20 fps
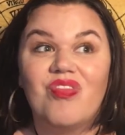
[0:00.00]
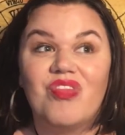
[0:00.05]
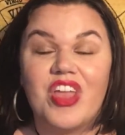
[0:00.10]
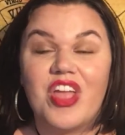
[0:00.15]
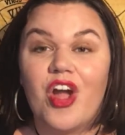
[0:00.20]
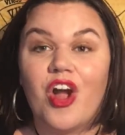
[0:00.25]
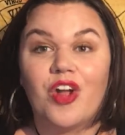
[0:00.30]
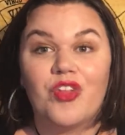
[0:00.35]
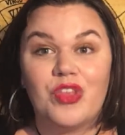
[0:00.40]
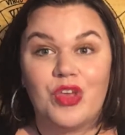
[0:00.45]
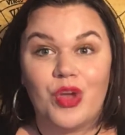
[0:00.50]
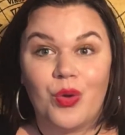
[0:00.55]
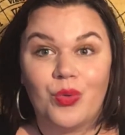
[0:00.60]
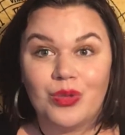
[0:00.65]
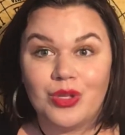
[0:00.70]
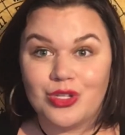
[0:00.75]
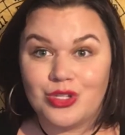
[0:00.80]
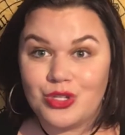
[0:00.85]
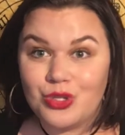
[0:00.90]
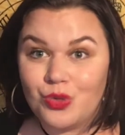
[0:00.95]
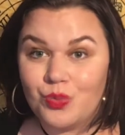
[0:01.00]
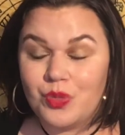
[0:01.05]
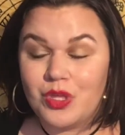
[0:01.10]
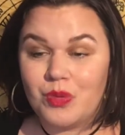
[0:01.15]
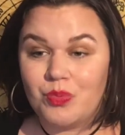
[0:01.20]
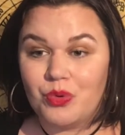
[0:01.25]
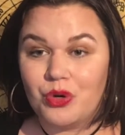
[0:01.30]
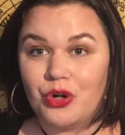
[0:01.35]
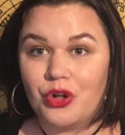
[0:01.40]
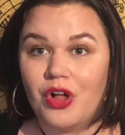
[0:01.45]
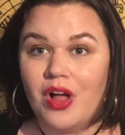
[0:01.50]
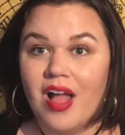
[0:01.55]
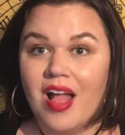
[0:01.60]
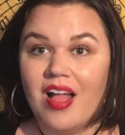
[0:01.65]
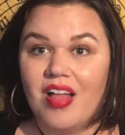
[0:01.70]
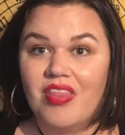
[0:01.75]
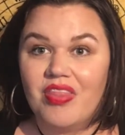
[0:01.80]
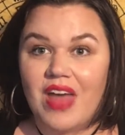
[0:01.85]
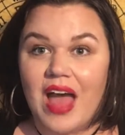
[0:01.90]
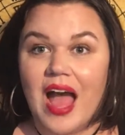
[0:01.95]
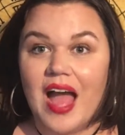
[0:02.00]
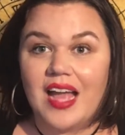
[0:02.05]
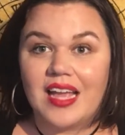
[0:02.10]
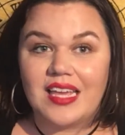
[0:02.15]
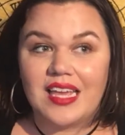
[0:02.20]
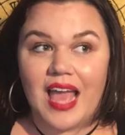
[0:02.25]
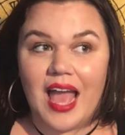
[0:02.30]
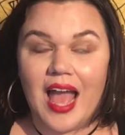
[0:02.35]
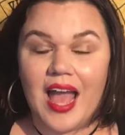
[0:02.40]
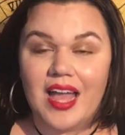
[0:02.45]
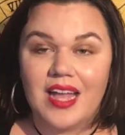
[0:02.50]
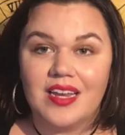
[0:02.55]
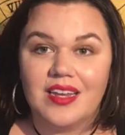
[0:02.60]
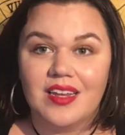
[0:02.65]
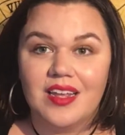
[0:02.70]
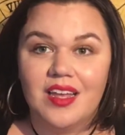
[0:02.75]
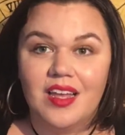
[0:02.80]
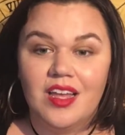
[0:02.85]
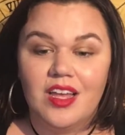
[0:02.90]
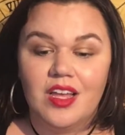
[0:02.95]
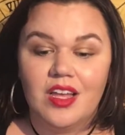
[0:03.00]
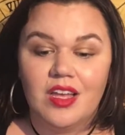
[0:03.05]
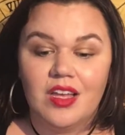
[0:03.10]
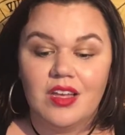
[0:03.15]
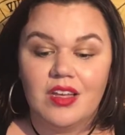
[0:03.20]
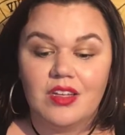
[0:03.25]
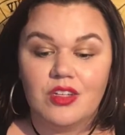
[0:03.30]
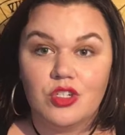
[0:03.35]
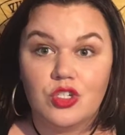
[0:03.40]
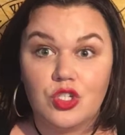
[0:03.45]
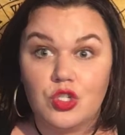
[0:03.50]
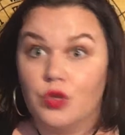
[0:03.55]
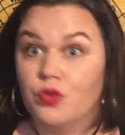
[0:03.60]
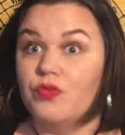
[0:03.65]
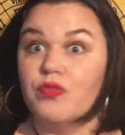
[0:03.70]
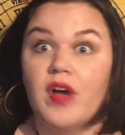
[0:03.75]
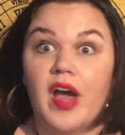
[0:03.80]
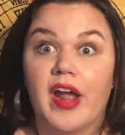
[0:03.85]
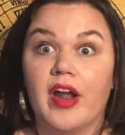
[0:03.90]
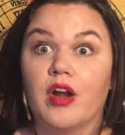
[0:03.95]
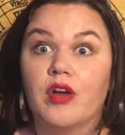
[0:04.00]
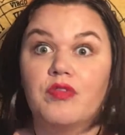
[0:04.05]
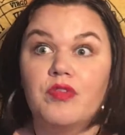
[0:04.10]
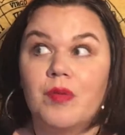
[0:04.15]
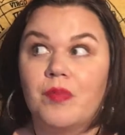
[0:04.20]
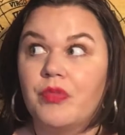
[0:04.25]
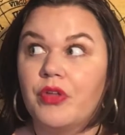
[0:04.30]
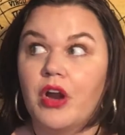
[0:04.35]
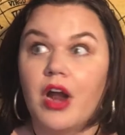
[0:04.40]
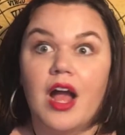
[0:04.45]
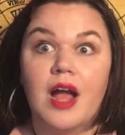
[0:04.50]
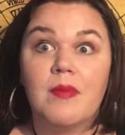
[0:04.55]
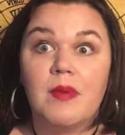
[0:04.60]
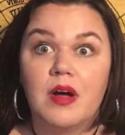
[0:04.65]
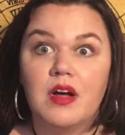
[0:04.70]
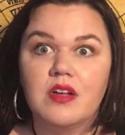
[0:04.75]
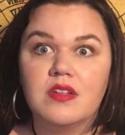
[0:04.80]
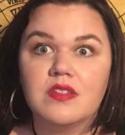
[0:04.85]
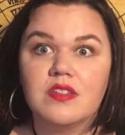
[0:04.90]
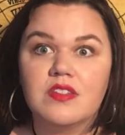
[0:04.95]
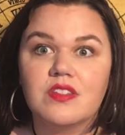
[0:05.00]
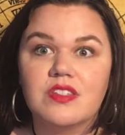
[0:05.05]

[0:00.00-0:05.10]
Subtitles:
they are the only two people that can shoot fire from their eyeballs.